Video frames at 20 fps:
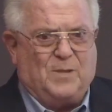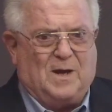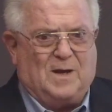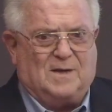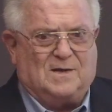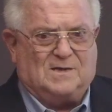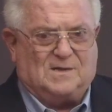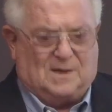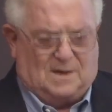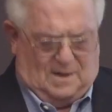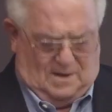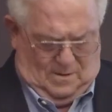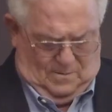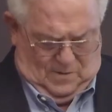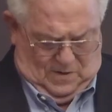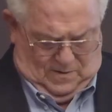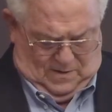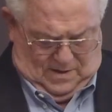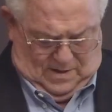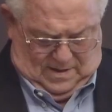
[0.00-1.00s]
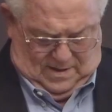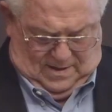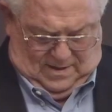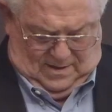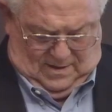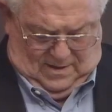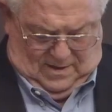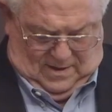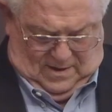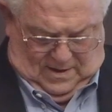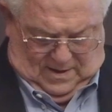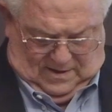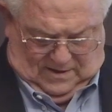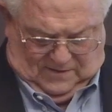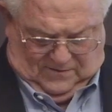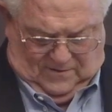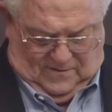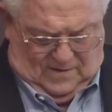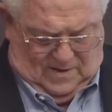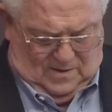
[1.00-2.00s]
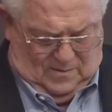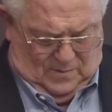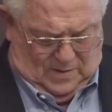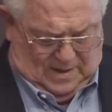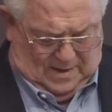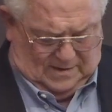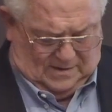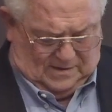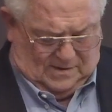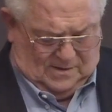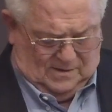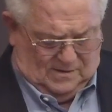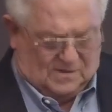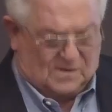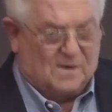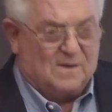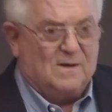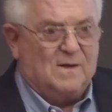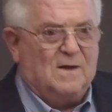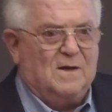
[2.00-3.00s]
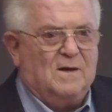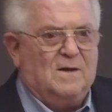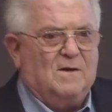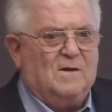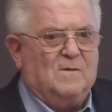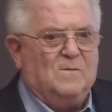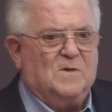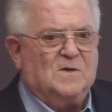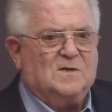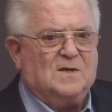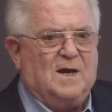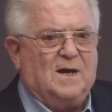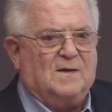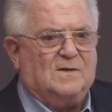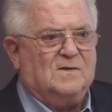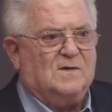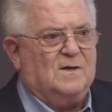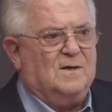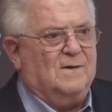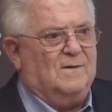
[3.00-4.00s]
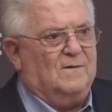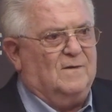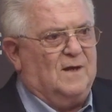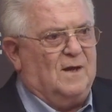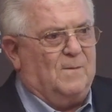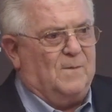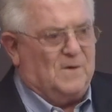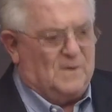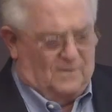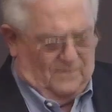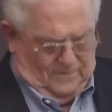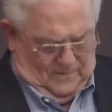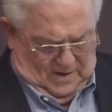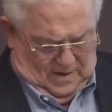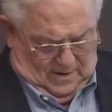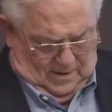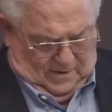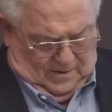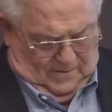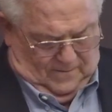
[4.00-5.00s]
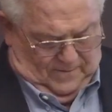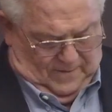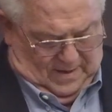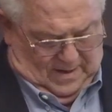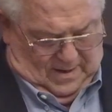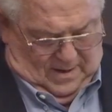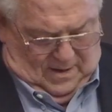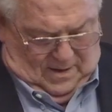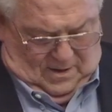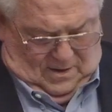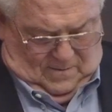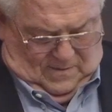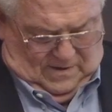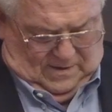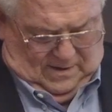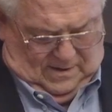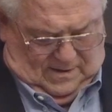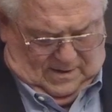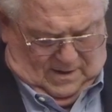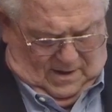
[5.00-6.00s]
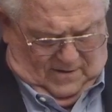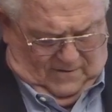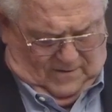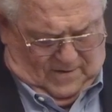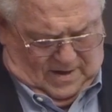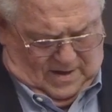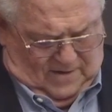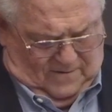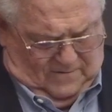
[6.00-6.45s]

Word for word: policy community as for the ambassadors who must execute them in the field. But the delivery